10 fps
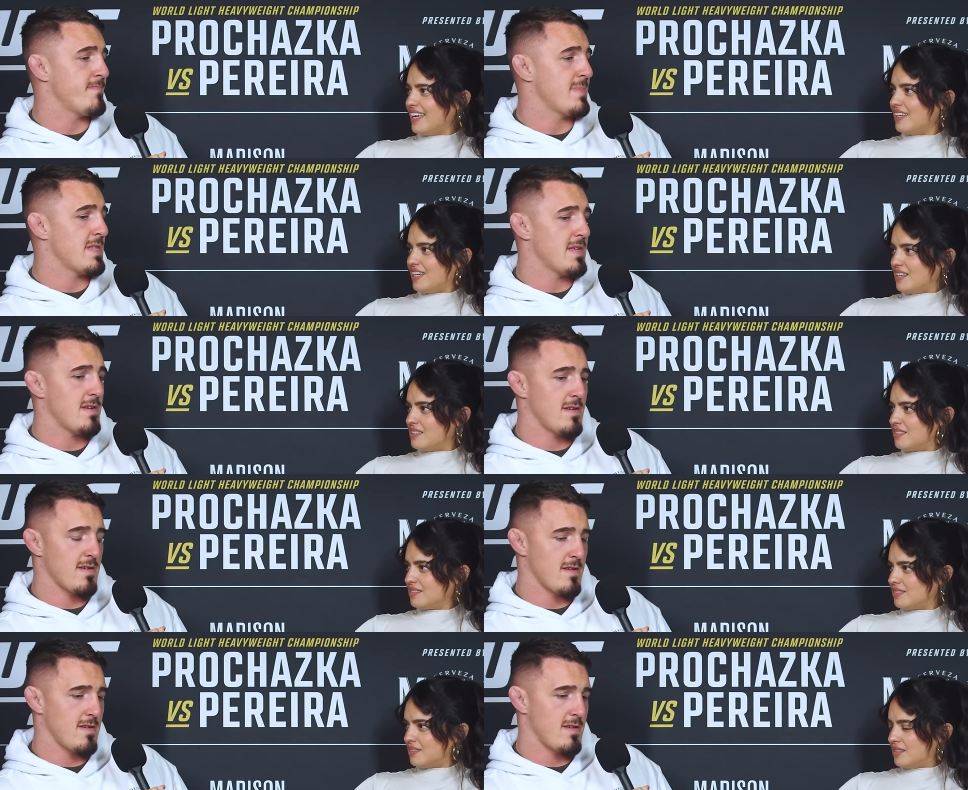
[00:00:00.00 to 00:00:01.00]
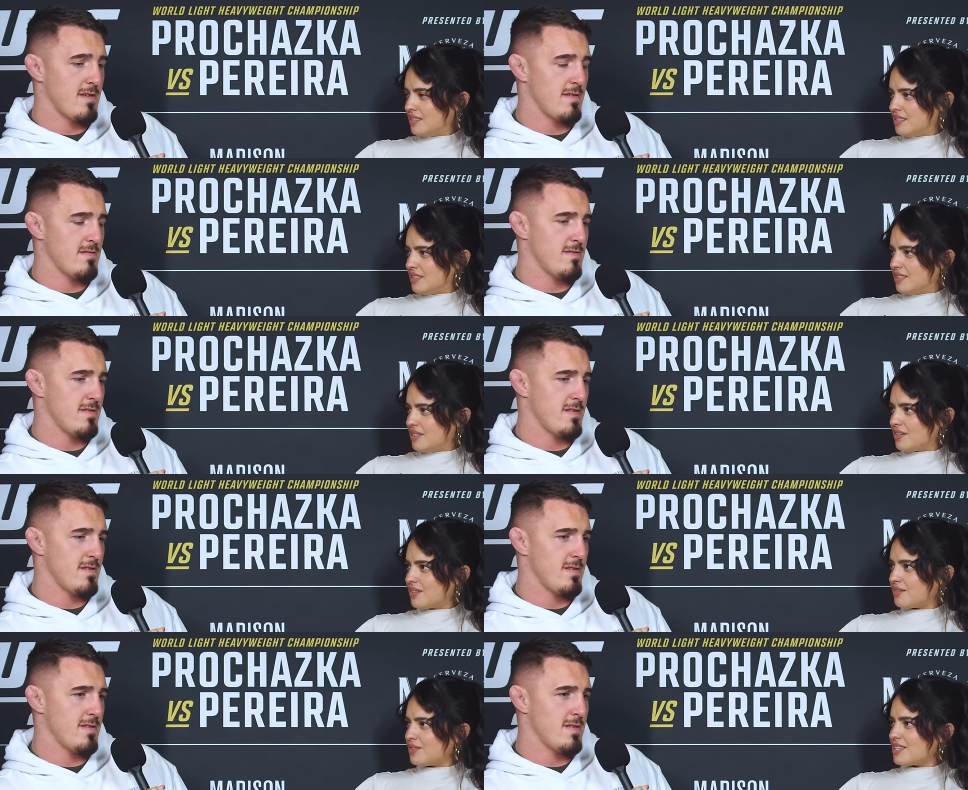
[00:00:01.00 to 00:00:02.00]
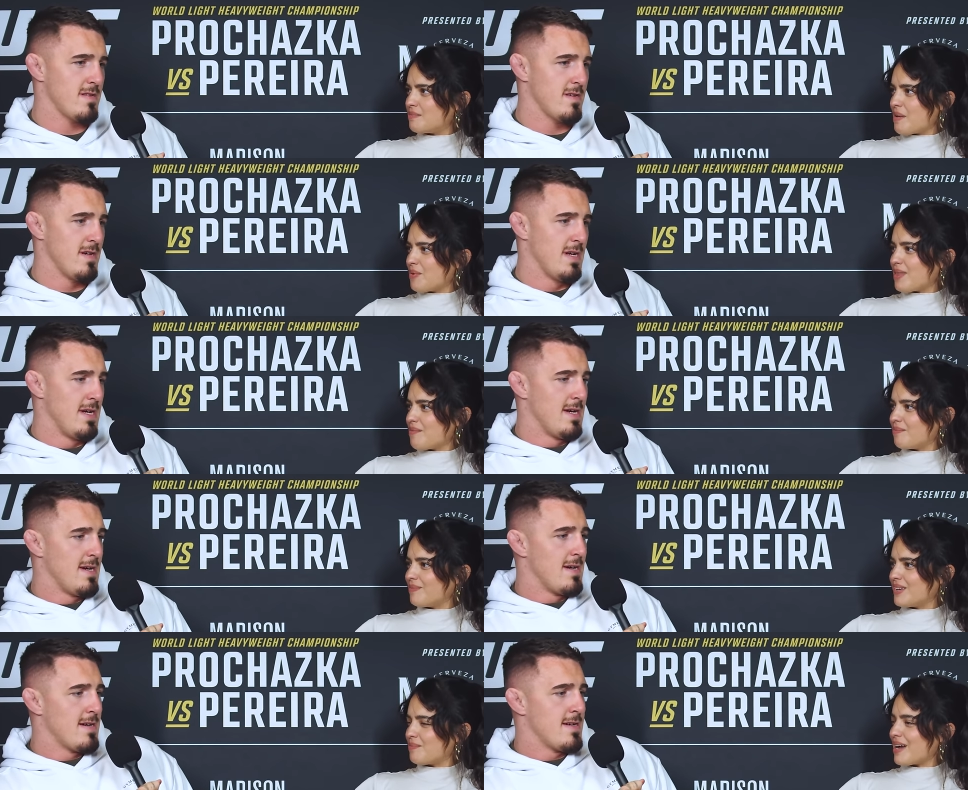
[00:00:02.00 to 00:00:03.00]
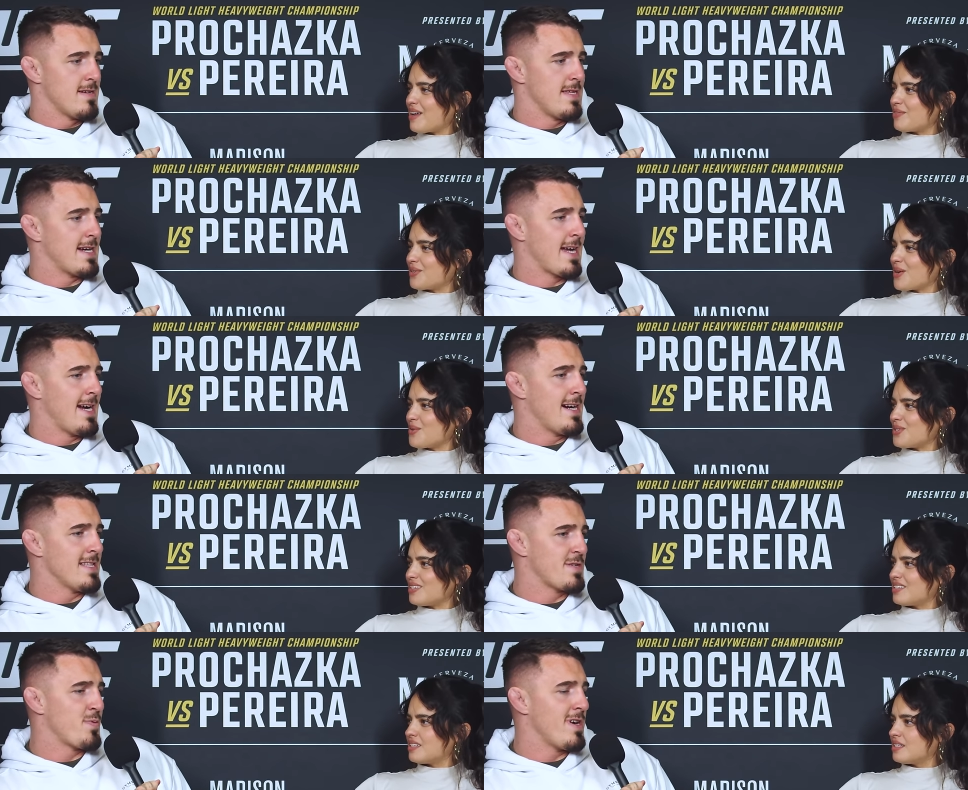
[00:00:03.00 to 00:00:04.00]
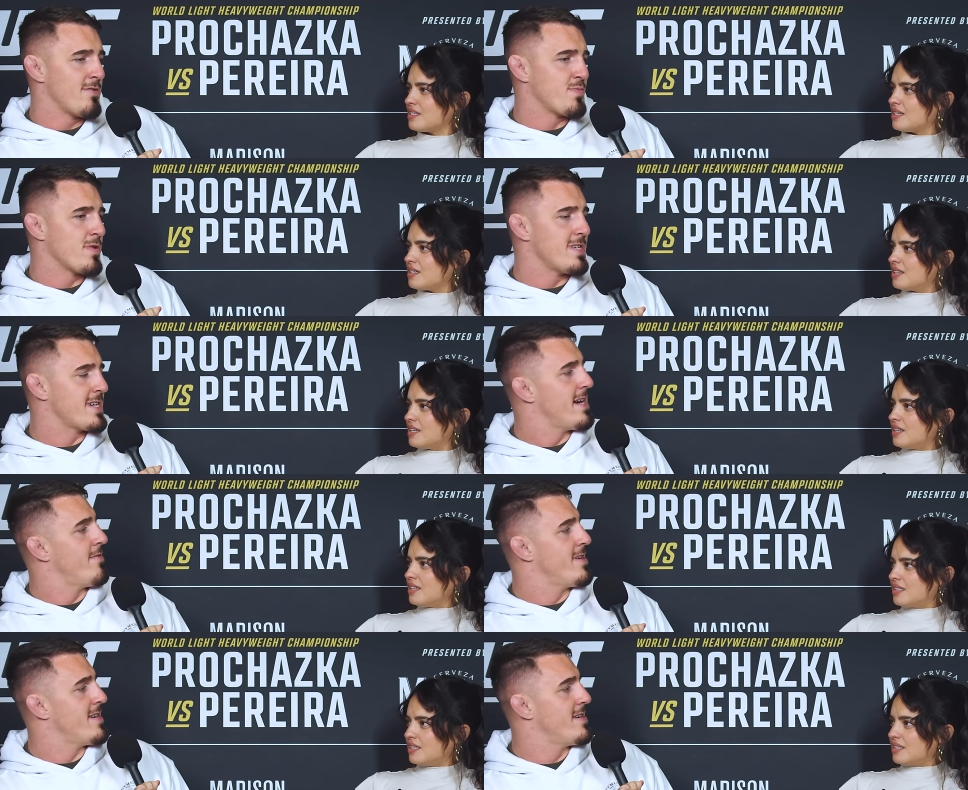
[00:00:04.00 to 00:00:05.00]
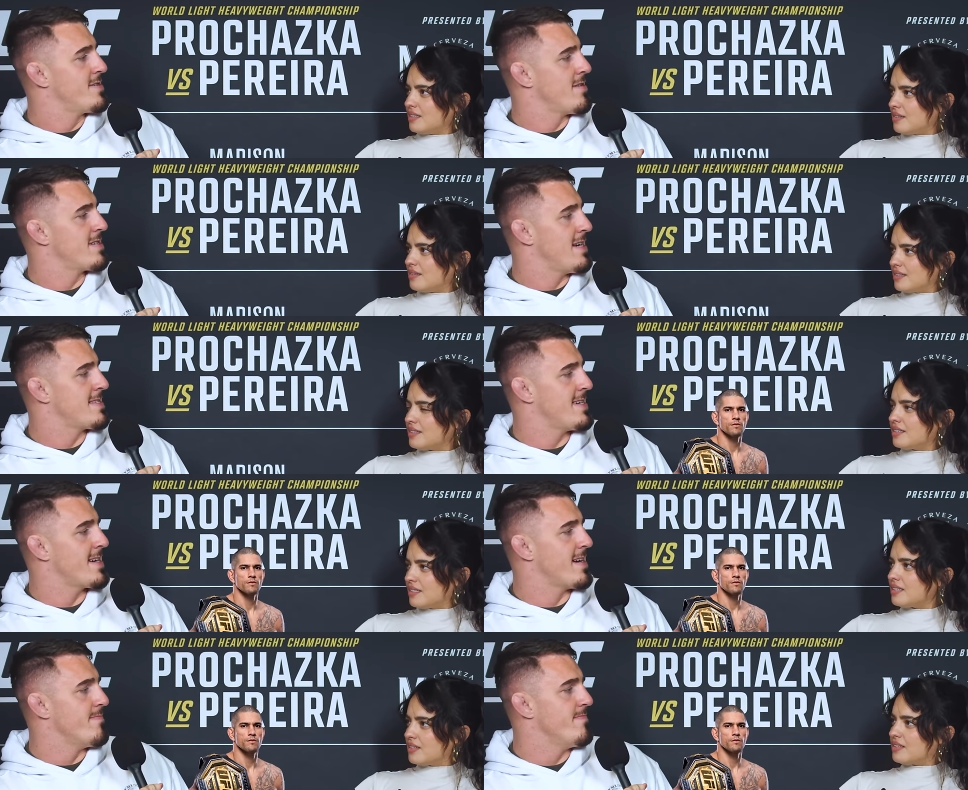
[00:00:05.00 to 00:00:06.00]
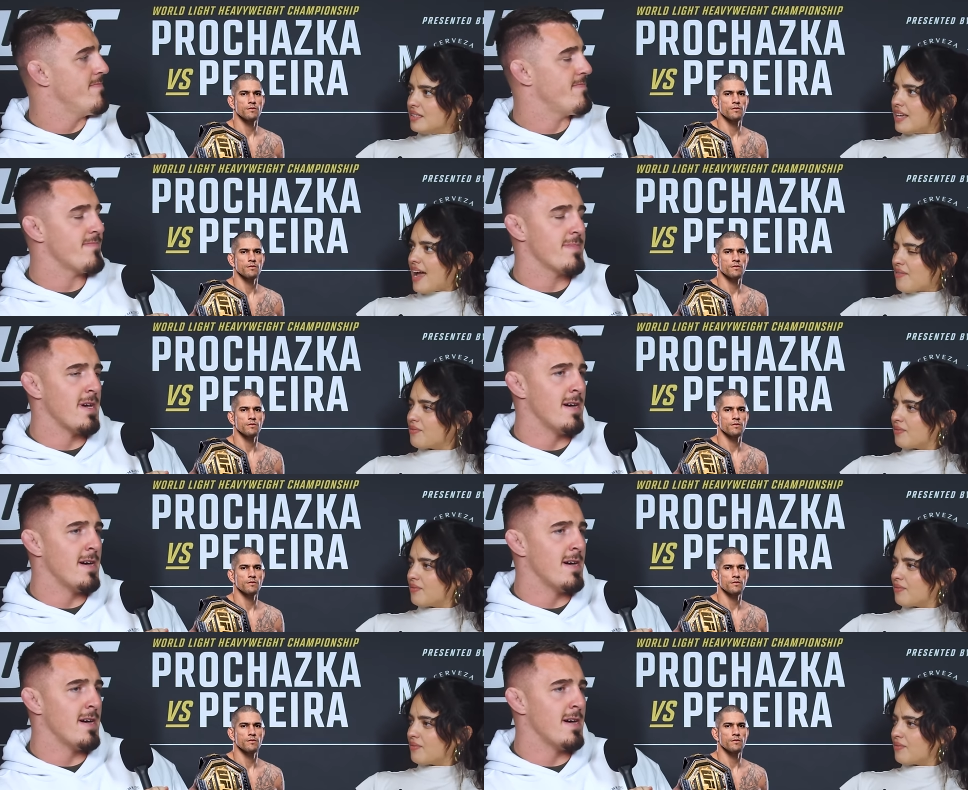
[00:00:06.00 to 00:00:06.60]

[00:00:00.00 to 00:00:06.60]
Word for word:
Speaker 1: the aliens. You're going to dismember them. You're going to bite
Speaker 2: off their noses. That guy, Alex Pereira, is pretty scary, isn't he? So I'd take him.
Speaker 1: Yeah.